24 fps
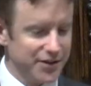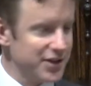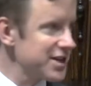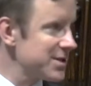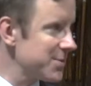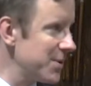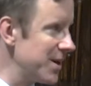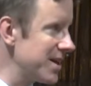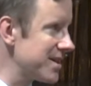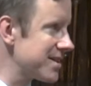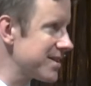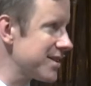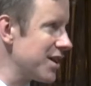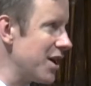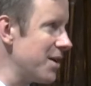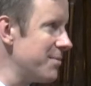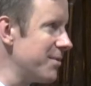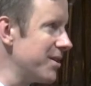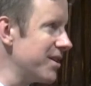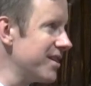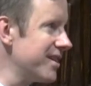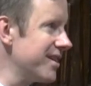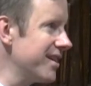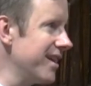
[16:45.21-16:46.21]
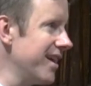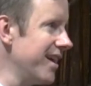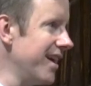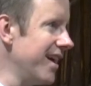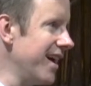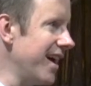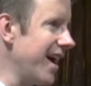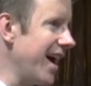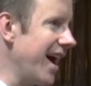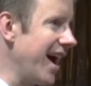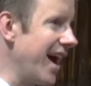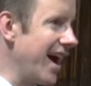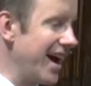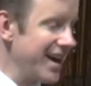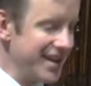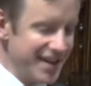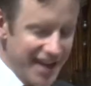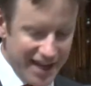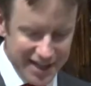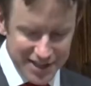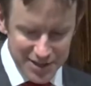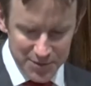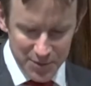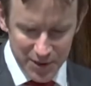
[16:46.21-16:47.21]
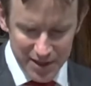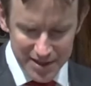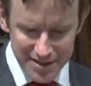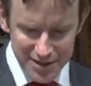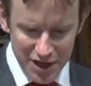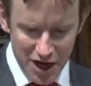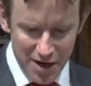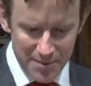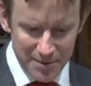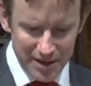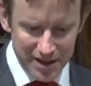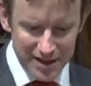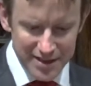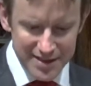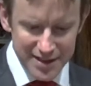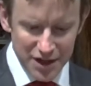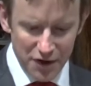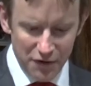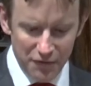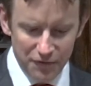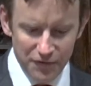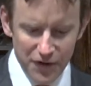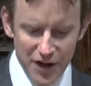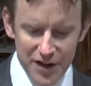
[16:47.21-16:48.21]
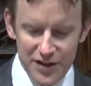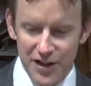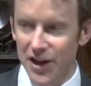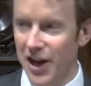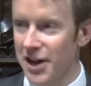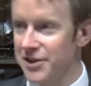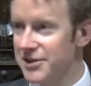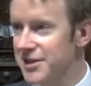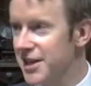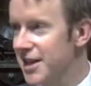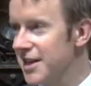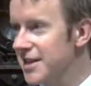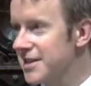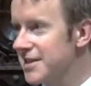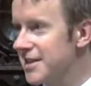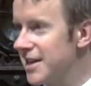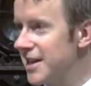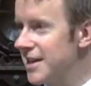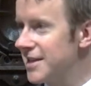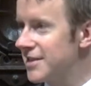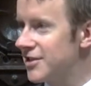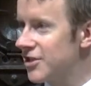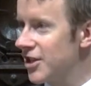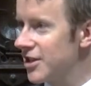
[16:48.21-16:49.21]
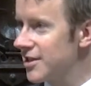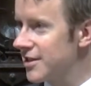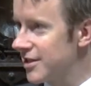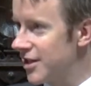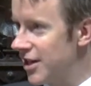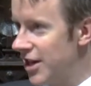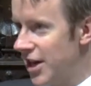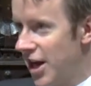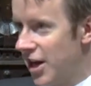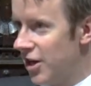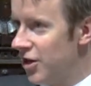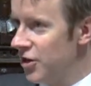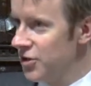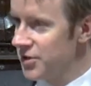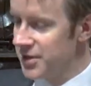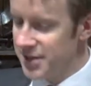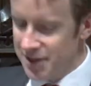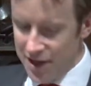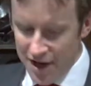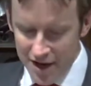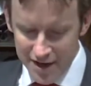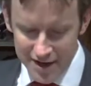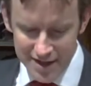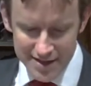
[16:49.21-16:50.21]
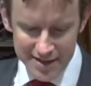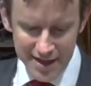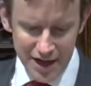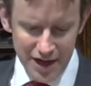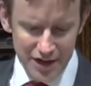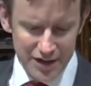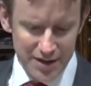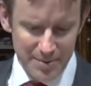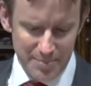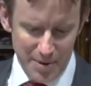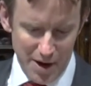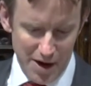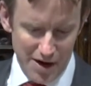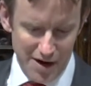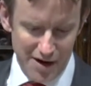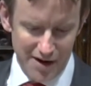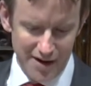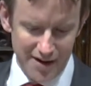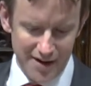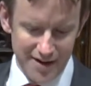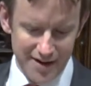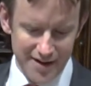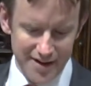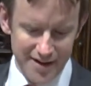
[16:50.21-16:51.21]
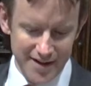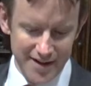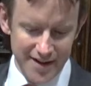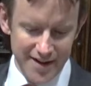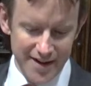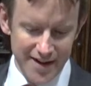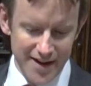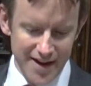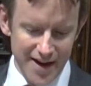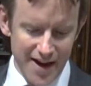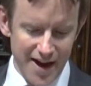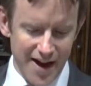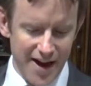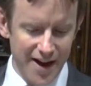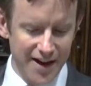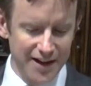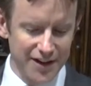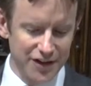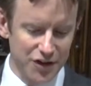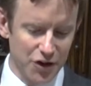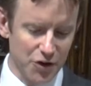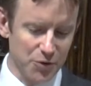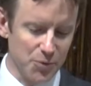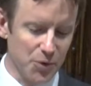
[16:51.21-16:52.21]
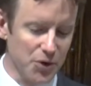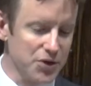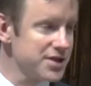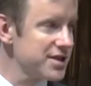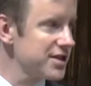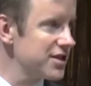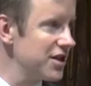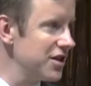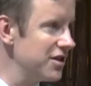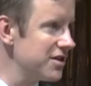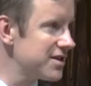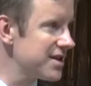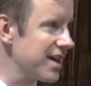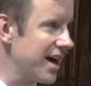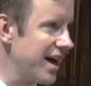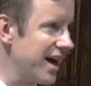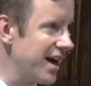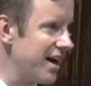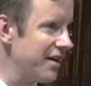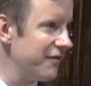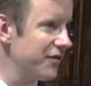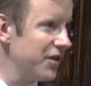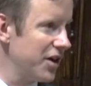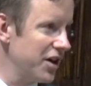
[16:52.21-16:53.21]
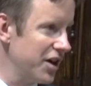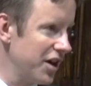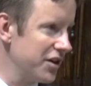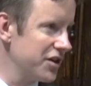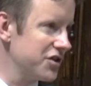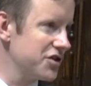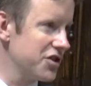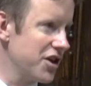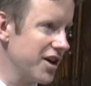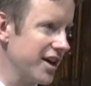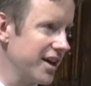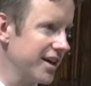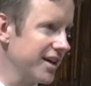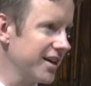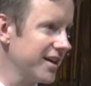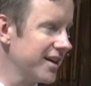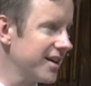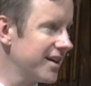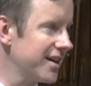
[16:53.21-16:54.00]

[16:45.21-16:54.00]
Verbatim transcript: This week's sermon and next week's sermon, until further notice, is just, you know, whose turn is it at the bar? Uh, God wants you to have another drink.